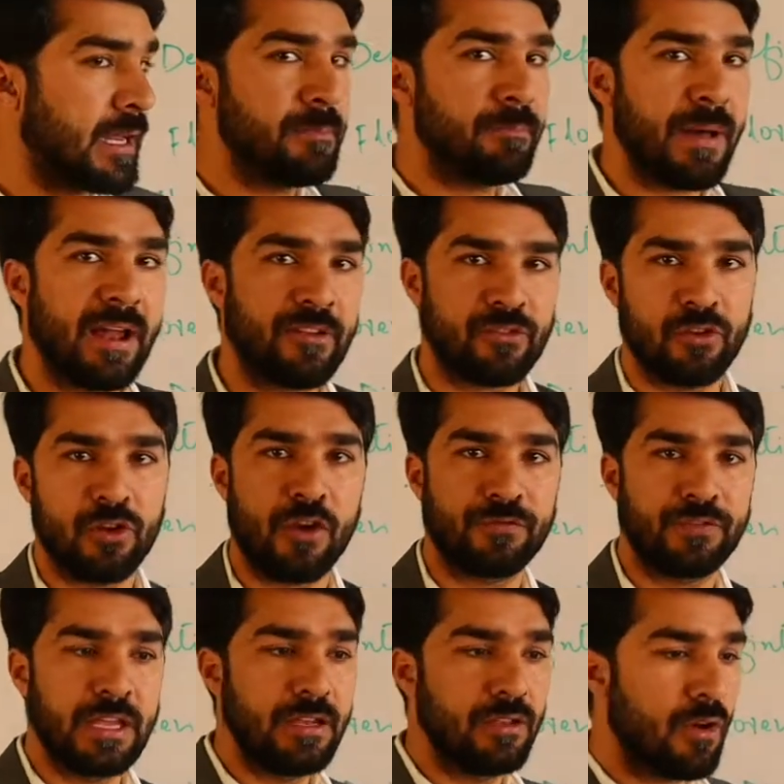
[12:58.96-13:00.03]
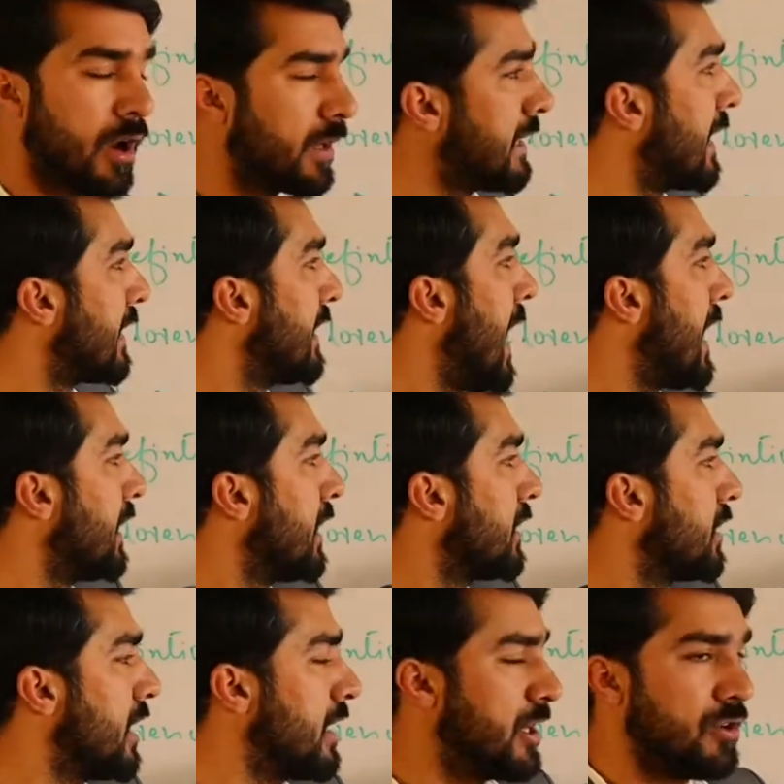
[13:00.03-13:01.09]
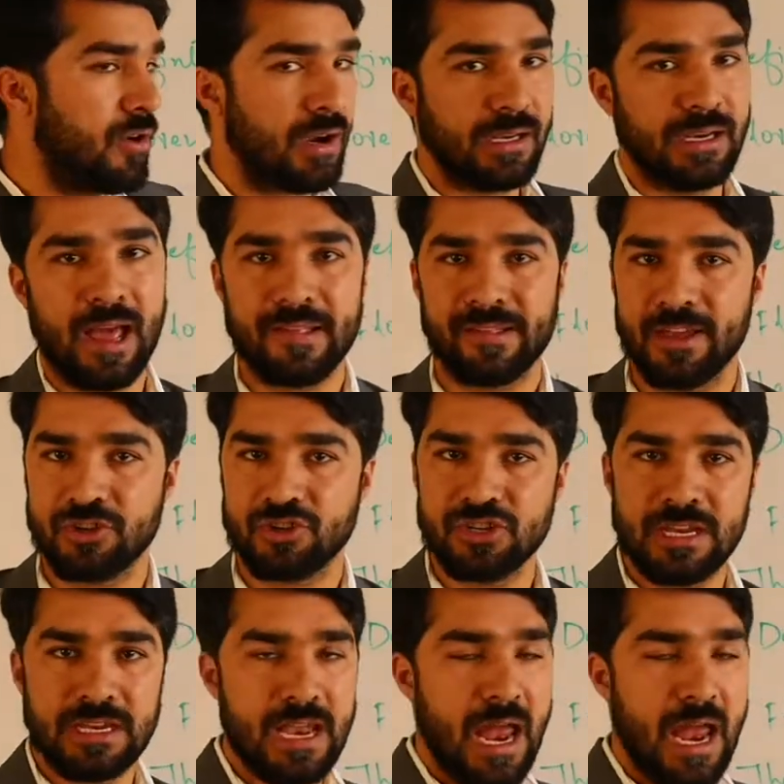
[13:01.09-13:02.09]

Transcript: and parcel of the North Atlantic Treaty Organization in